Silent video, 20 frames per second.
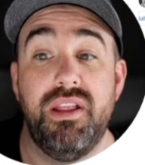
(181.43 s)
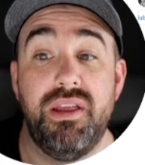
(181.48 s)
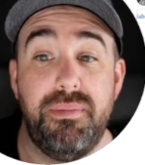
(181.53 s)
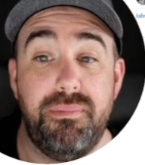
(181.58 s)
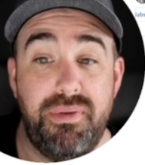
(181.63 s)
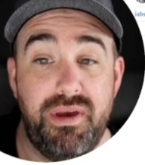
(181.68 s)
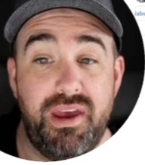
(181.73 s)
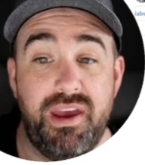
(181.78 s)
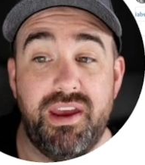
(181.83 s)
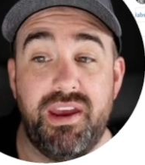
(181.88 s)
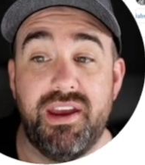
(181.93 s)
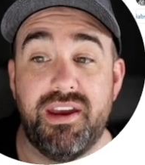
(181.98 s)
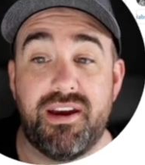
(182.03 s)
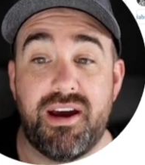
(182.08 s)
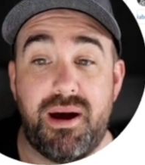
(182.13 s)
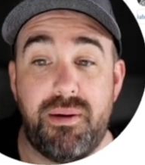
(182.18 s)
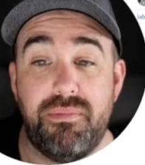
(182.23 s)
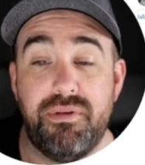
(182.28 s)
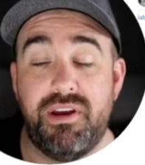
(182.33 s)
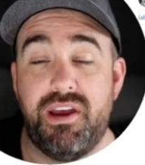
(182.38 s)
big and
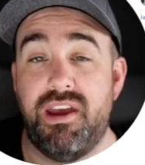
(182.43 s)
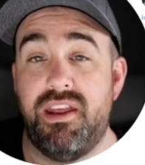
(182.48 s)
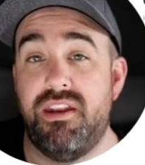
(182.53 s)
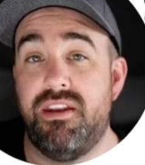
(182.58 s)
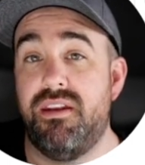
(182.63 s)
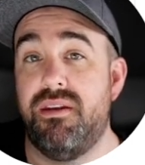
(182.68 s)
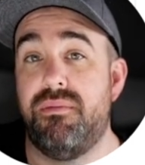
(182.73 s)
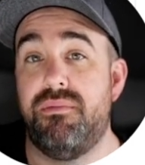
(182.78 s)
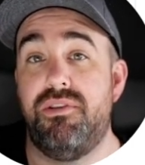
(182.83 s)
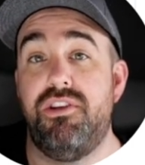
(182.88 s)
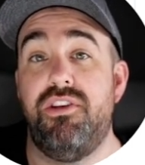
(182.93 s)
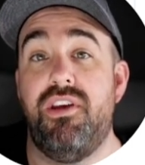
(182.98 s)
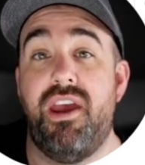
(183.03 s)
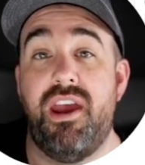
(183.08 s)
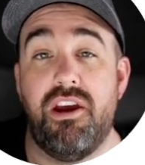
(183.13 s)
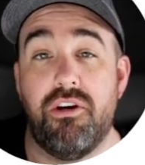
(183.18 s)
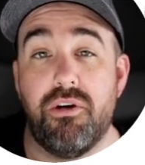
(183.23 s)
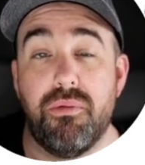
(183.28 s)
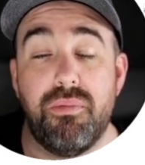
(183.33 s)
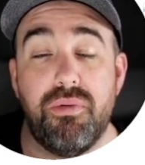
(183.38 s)
complicated and
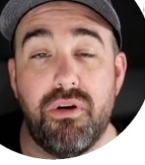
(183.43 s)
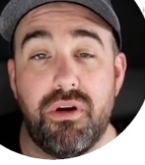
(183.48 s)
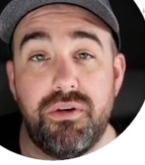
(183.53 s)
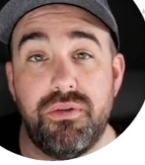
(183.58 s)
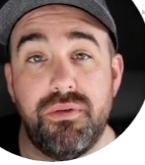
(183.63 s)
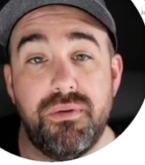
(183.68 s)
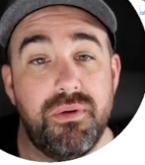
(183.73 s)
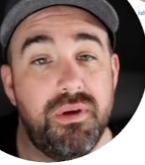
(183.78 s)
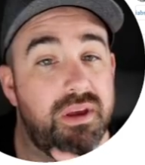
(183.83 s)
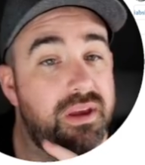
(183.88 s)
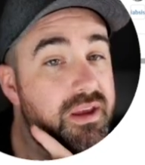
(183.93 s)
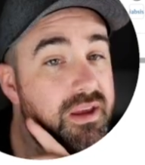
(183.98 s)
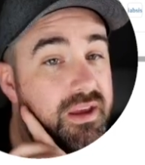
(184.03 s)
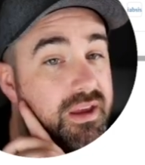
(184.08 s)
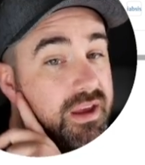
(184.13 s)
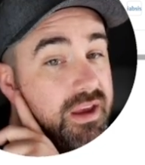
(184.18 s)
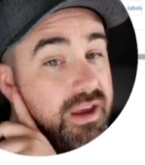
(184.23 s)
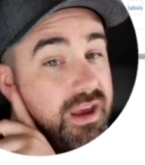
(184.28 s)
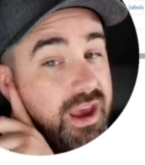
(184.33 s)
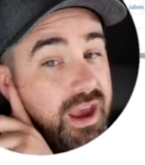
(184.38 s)
error prone.
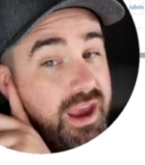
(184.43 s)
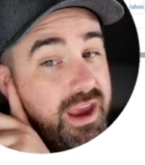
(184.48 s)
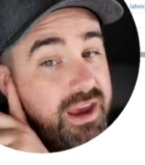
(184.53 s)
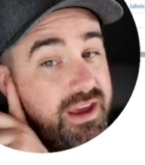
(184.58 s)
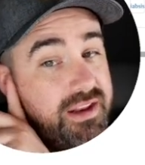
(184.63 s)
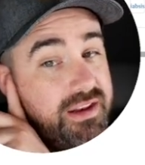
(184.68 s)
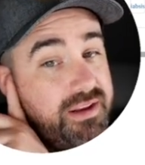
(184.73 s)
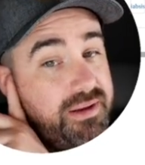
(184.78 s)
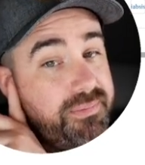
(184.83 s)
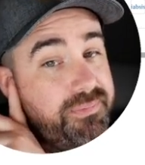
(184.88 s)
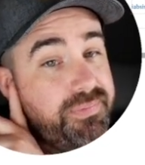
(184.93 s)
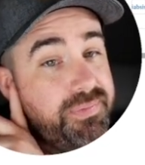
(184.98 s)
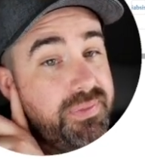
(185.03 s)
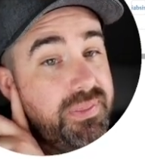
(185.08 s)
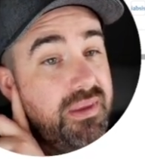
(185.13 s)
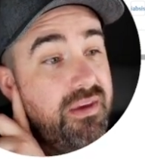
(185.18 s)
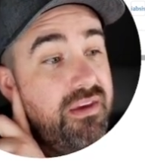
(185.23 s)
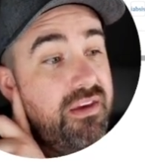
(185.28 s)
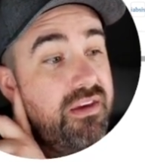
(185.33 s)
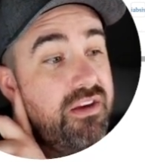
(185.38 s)
And
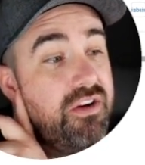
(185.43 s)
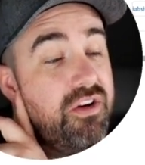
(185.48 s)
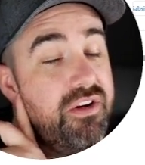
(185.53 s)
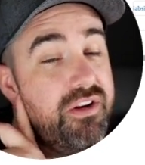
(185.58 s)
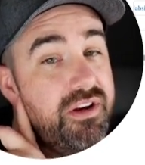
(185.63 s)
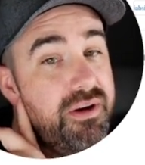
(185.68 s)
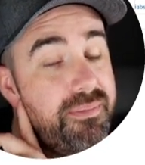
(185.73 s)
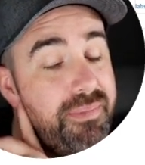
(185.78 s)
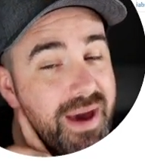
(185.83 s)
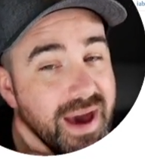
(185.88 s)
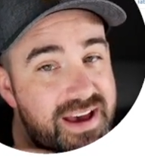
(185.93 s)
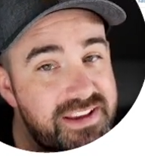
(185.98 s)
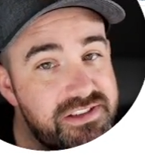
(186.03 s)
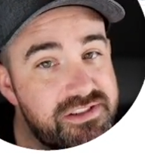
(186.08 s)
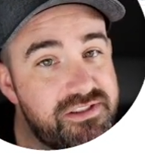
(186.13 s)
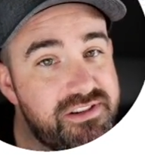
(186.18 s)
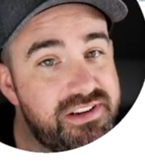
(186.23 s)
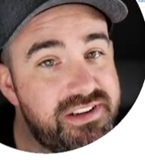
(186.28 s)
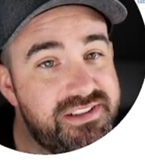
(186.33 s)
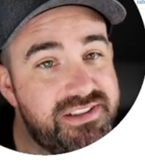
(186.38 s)

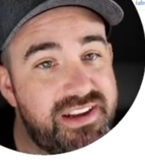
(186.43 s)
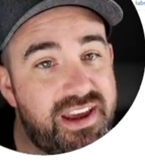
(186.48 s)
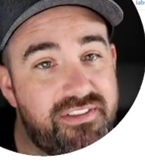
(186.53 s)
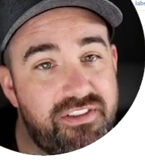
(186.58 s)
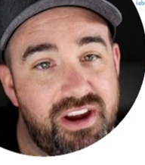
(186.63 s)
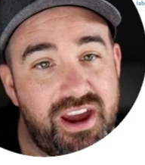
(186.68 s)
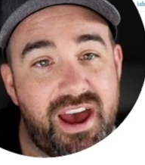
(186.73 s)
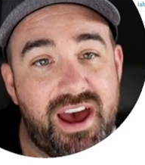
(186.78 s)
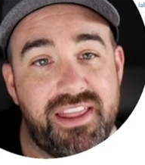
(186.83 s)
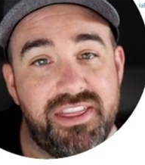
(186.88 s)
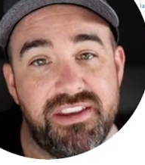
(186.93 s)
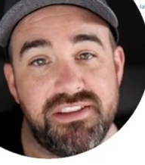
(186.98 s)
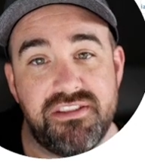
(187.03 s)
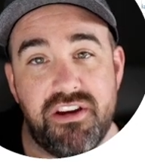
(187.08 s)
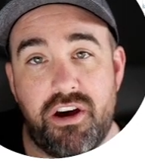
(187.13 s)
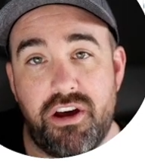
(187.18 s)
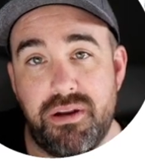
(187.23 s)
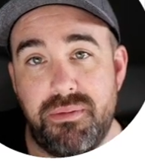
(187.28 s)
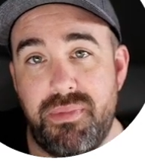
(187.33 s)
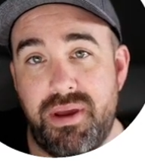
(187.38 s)
Capacitor has never had this
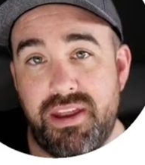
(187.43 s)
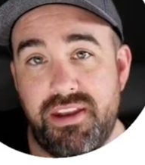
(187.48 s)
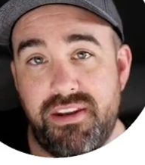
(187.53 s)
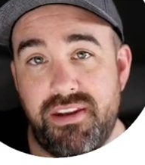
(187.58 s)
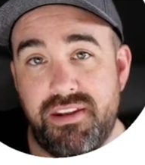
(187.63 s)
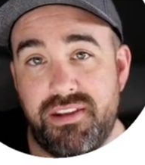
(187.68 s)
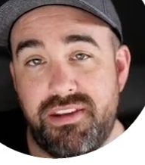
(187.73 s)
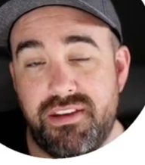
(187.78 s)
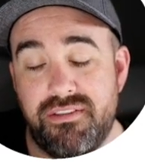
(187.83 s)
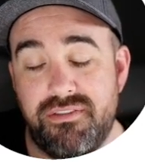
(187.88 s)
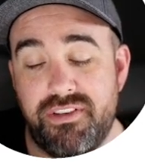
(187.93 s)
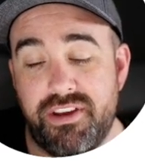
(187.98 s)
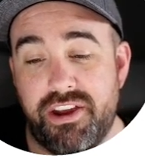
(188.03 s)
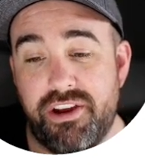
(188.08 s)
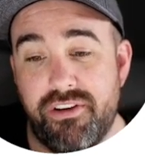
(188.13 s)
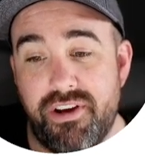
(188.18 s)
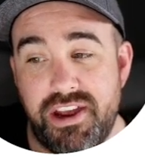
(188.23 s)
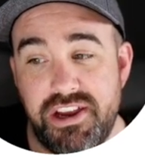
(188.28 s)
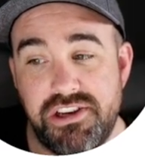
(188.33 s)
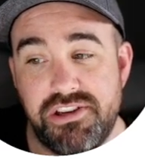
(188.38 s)
automated
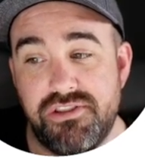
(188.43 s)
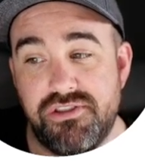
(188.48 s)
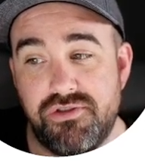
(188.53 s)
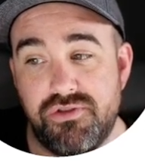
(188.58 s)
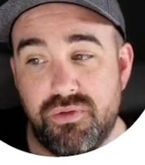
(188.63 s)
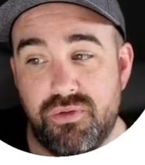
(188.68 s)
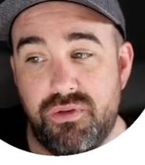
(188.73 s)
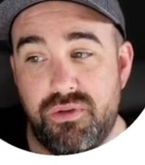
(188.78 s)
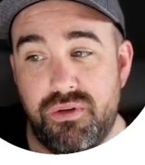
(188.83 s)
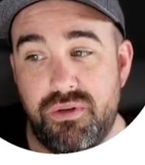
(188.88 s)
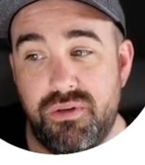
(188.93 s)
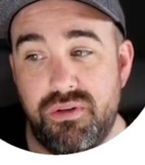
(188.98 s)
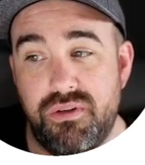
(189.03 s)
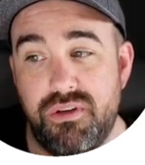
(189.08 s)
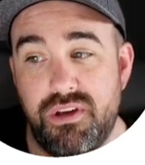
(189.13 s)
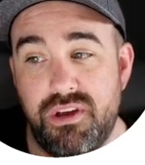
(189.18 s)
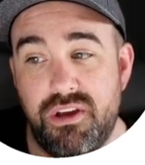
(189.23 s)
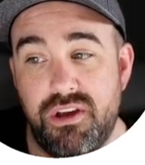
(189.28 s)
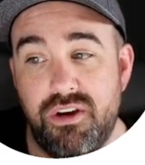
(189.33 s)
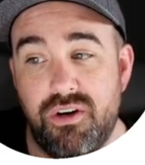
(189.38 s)
configuration tool
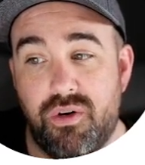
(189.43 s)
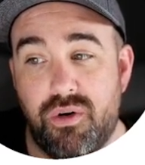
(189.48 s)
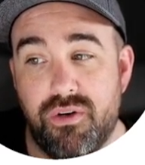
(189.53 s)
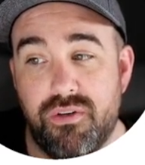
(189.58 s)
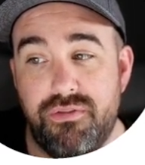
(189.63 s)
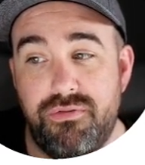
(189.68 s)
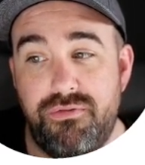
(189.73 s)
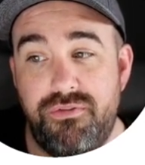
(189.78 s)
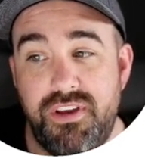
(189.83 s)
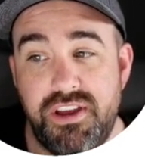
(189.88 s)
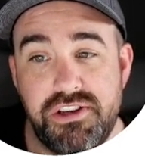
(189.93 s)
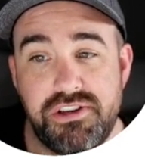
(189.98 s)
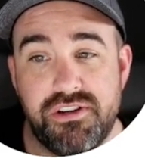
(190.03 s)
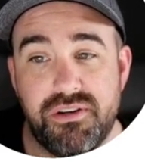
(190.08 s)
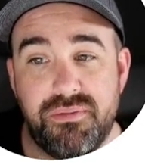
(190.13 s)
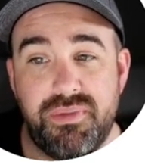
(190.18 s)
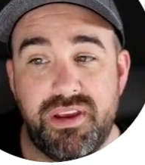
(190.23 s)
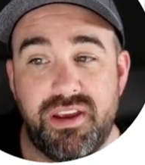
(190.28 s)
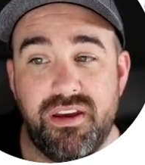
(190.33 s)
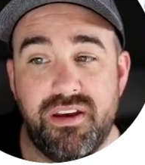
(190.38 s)
or feature
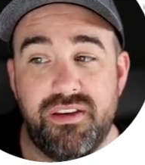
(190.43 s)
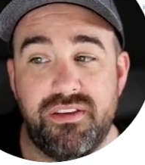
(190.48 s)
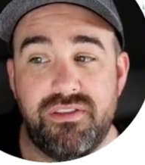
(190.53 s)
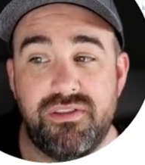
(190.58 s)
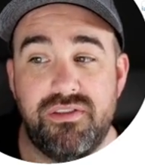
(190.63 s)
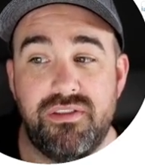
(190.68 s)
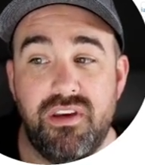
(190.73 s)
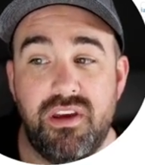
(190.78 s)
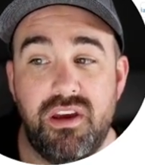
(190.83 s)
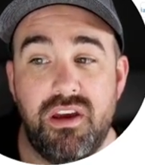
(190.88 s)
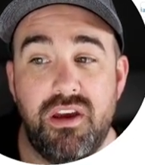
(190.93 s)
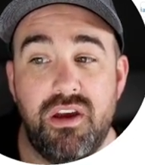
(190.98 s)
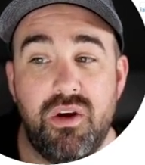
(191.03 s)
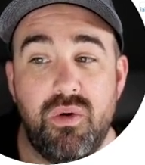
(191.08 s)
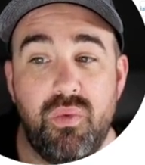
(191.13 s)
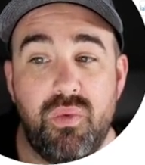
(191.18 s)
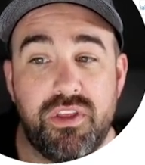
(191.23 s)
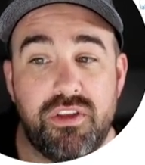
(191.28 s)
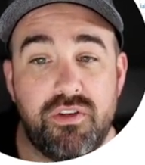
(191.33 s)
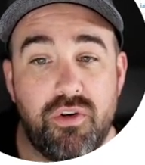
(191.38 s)
because
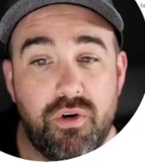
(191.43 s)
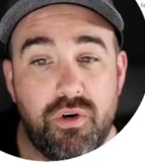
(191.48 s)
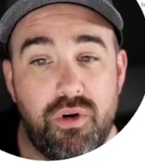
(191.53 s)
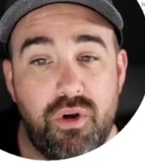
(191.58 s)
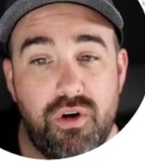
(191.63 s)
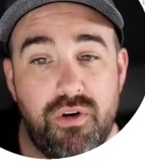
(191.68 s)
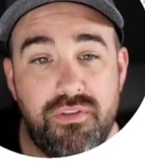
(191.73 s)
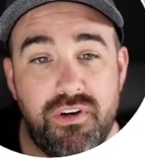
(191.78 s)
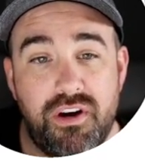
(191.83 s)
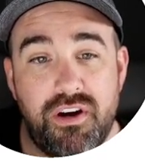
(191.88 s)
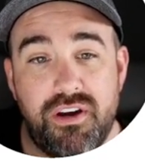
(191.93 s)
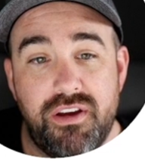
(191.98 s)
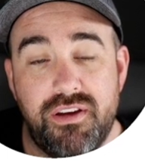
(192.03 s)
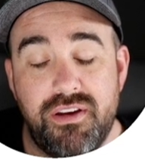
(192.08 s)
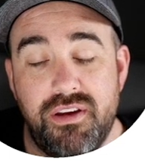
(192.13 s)
with Cordova,